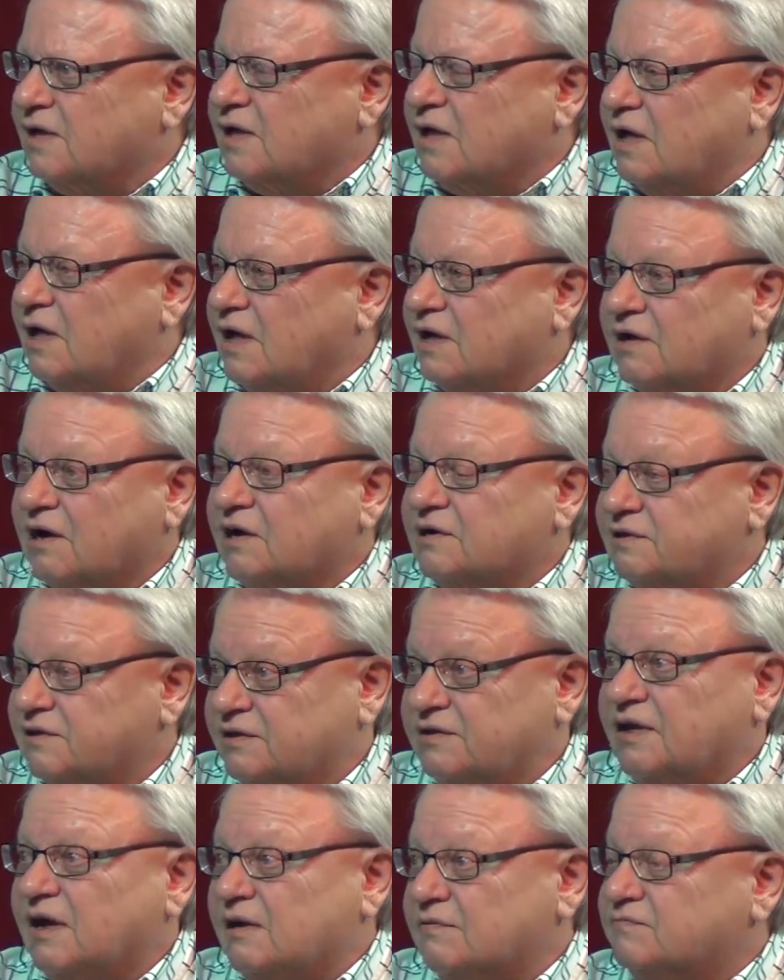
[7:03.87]
And I
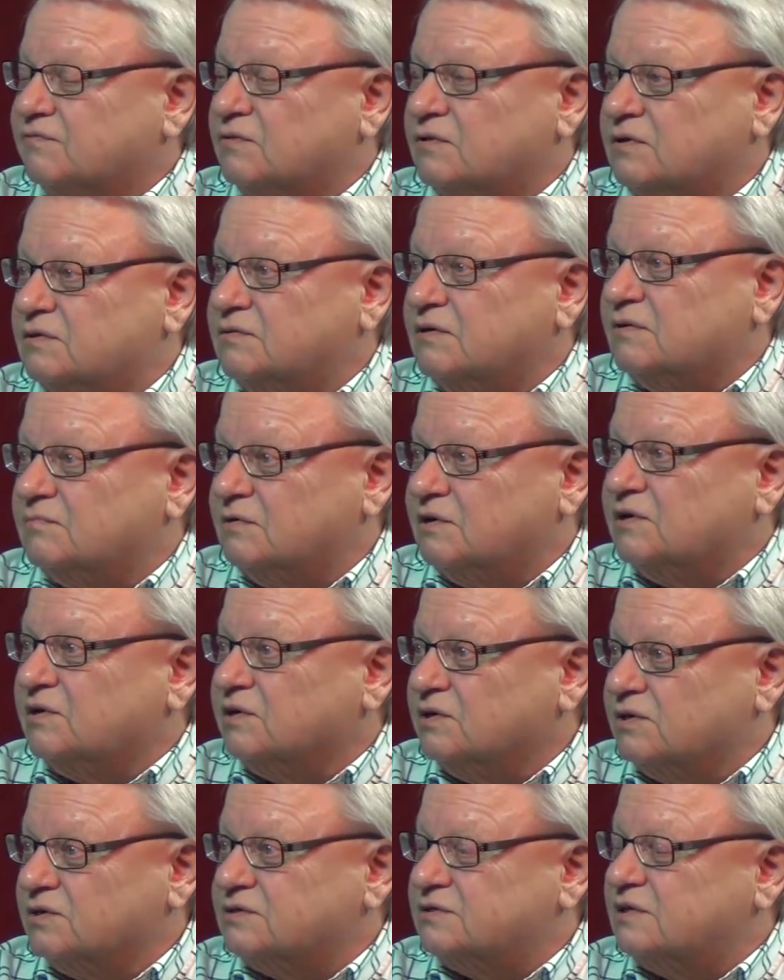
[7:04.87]
did that for a number of
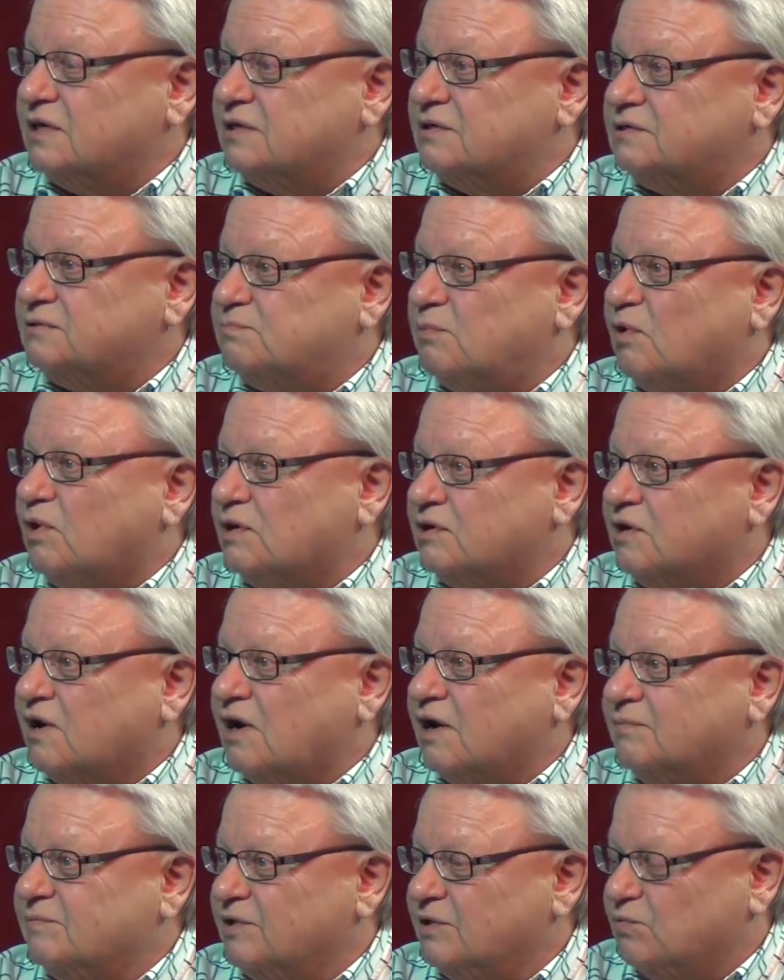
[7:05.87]
years as
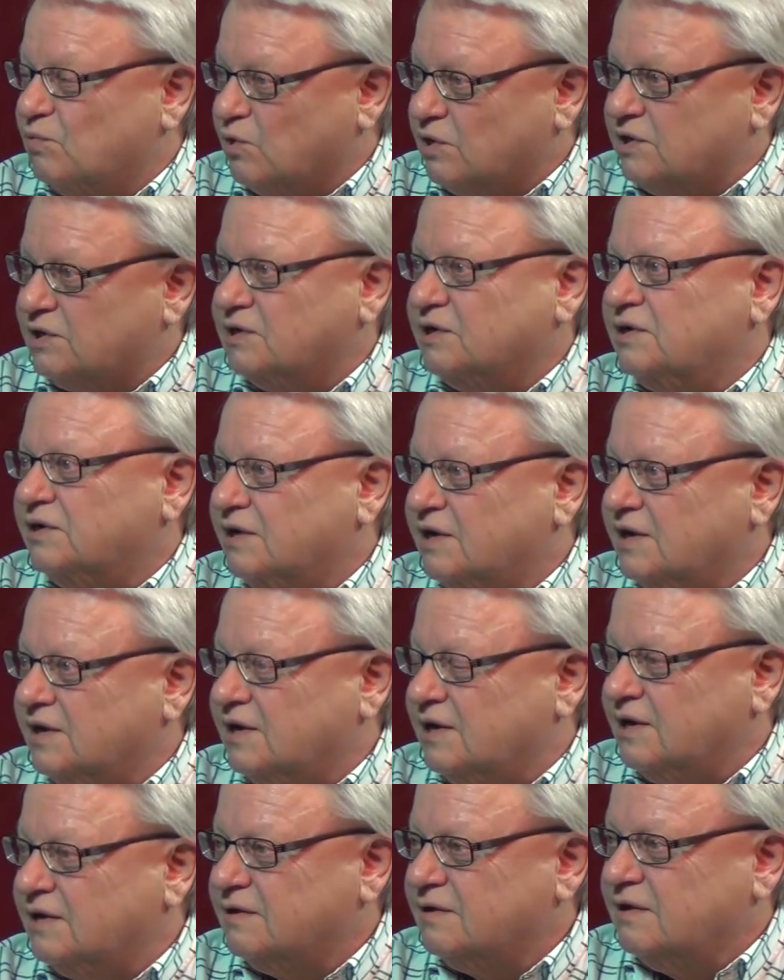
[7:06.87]
part-time, then working in
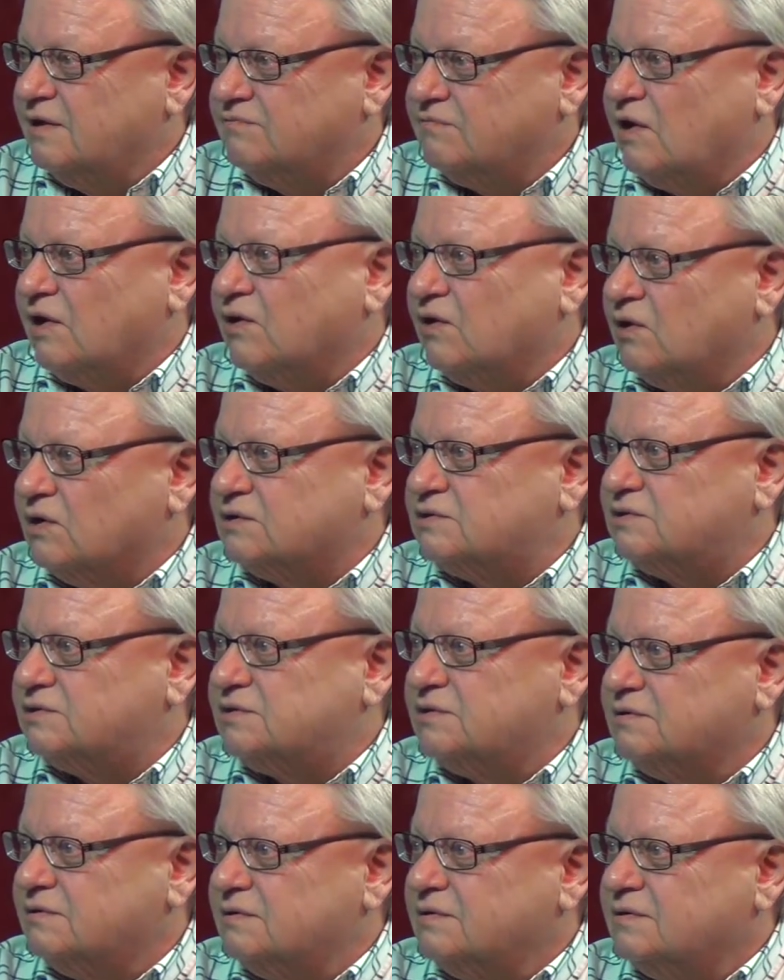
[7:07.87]
the fine arts
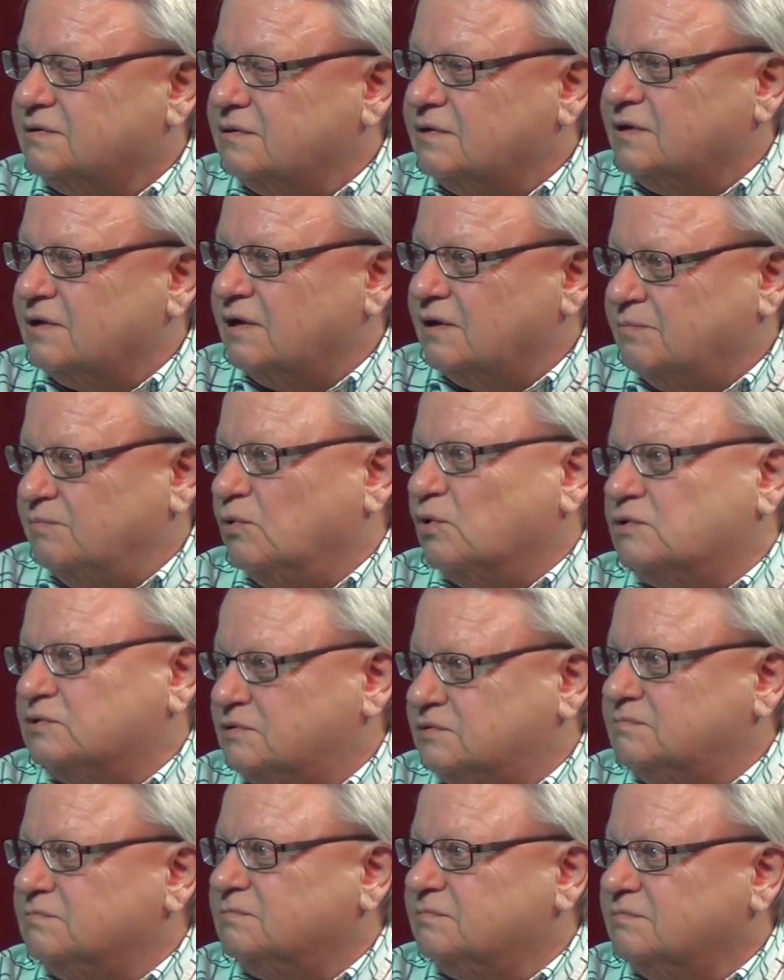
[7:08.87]

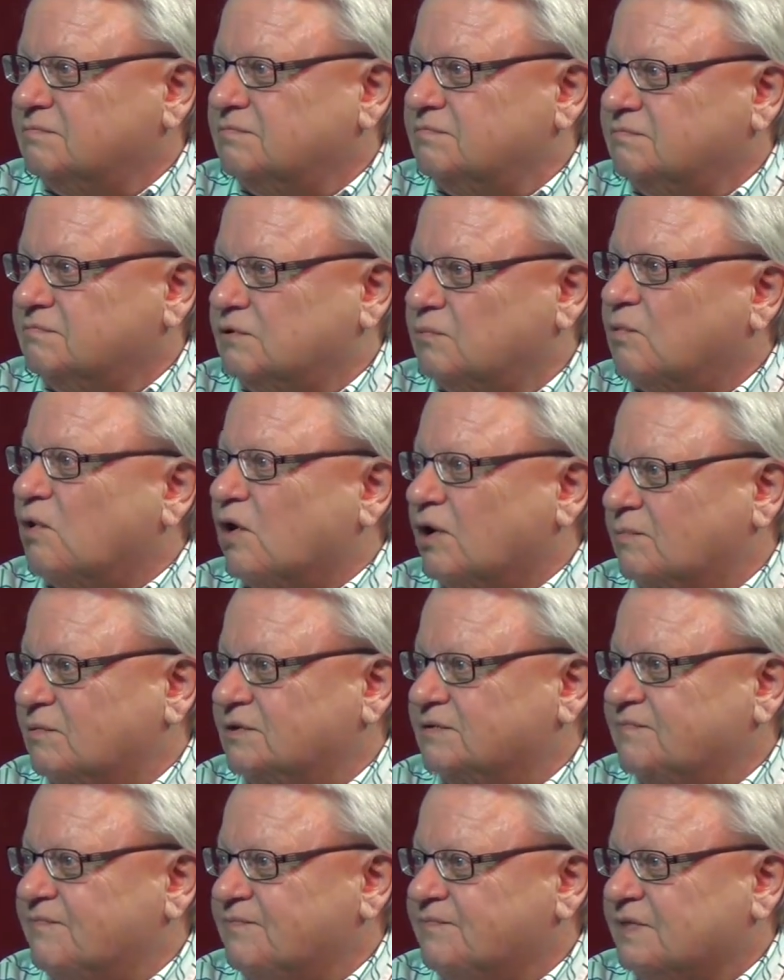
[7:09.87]
books department.
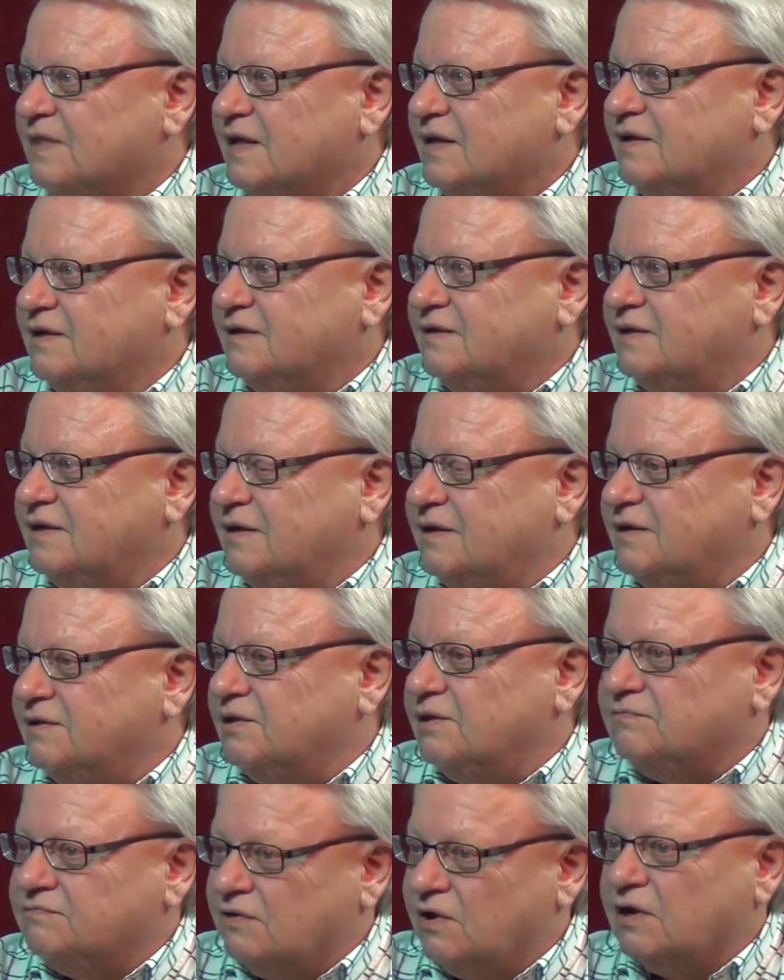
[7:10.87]
And
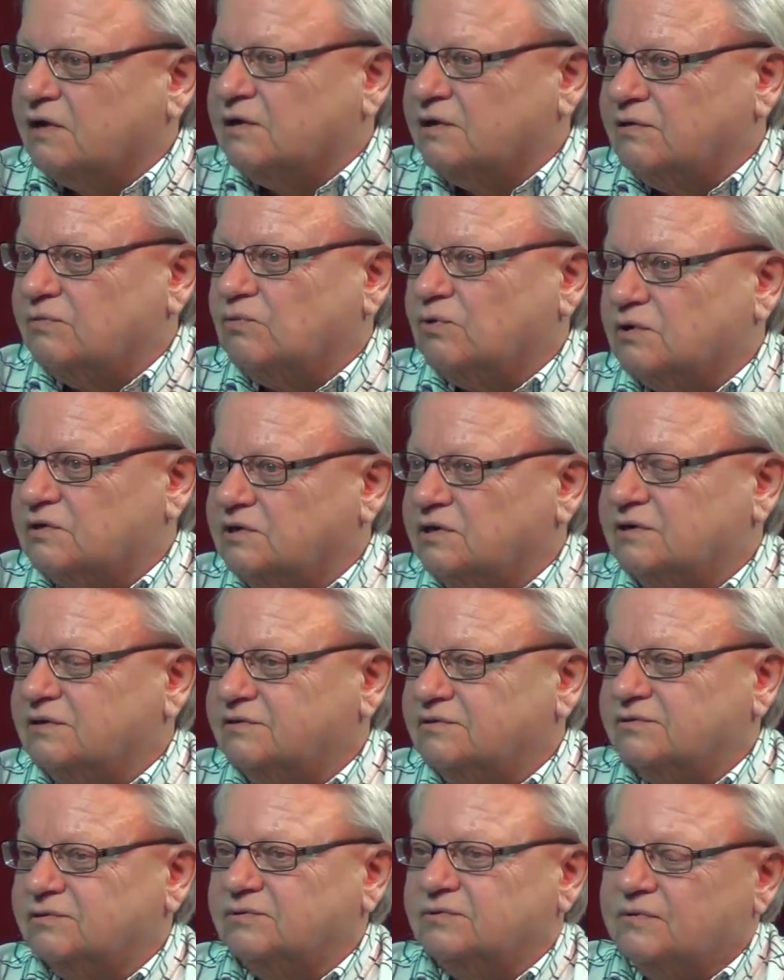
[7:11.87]
then finally it worked
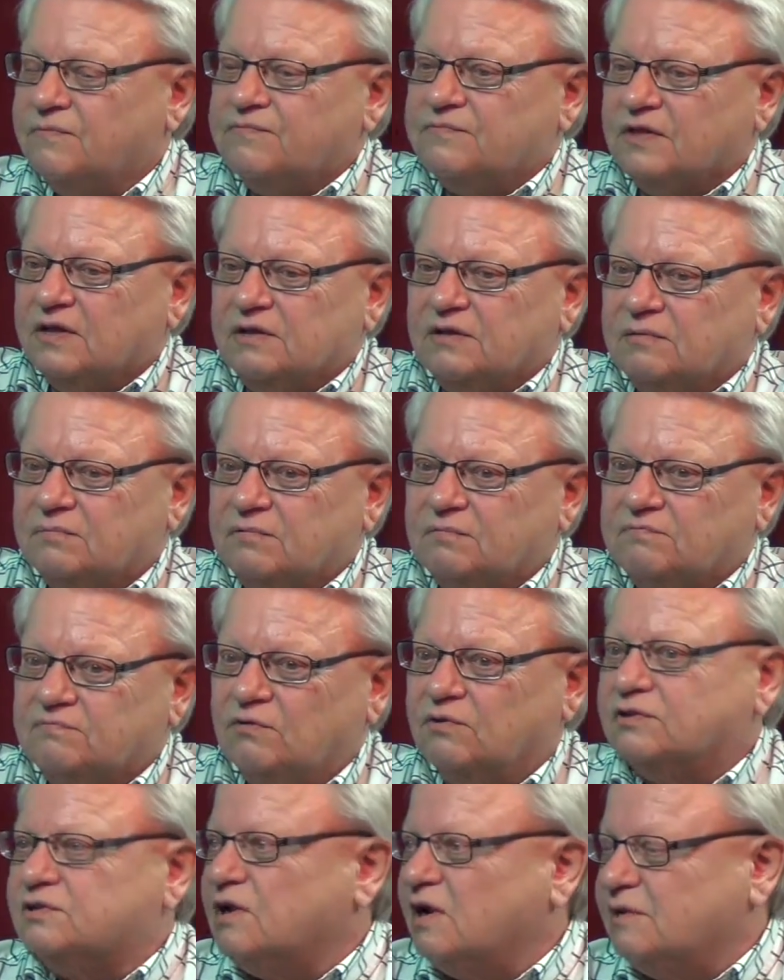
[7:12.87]
into
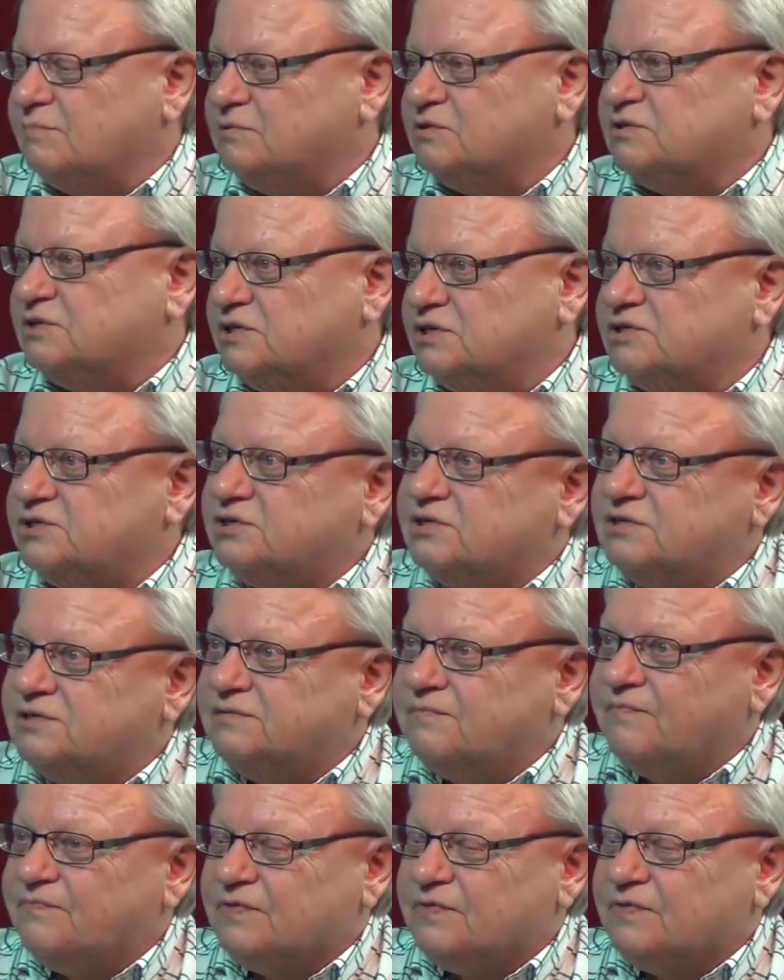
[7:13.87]
full-time position,